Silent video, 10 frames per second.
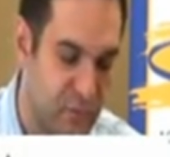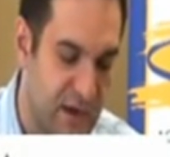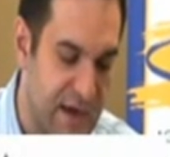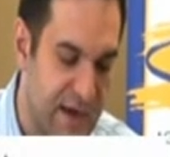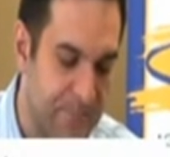
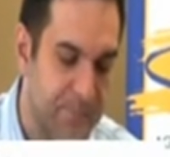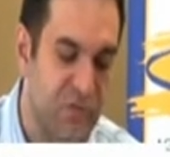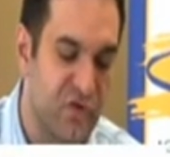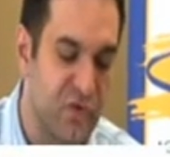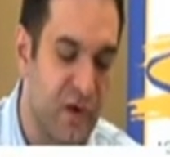grading
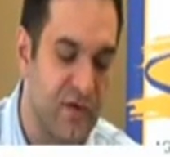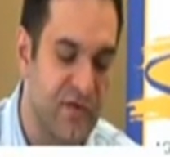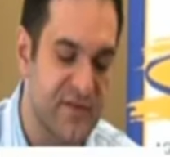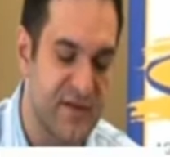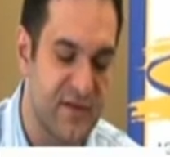
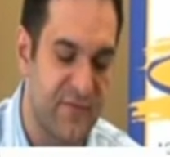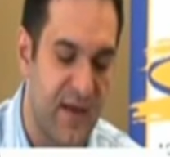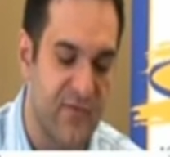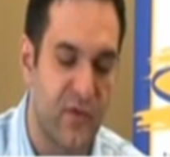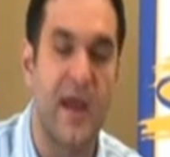
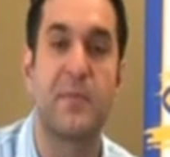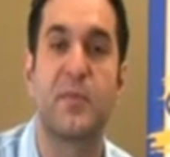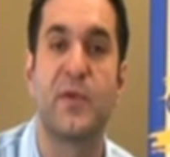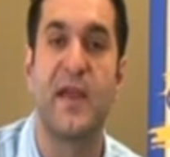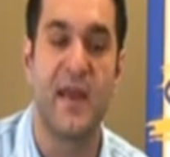265 grams
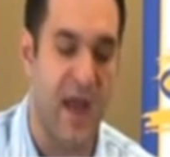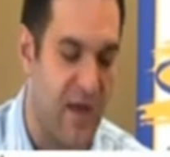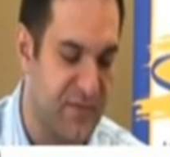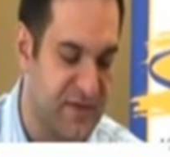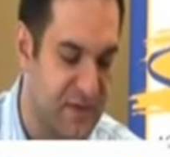per ton
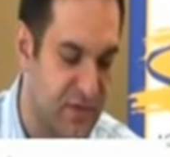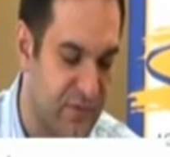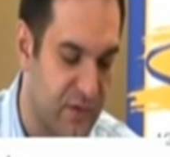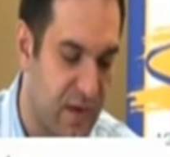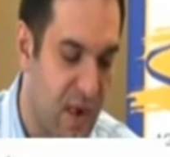of
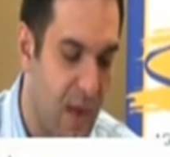silver,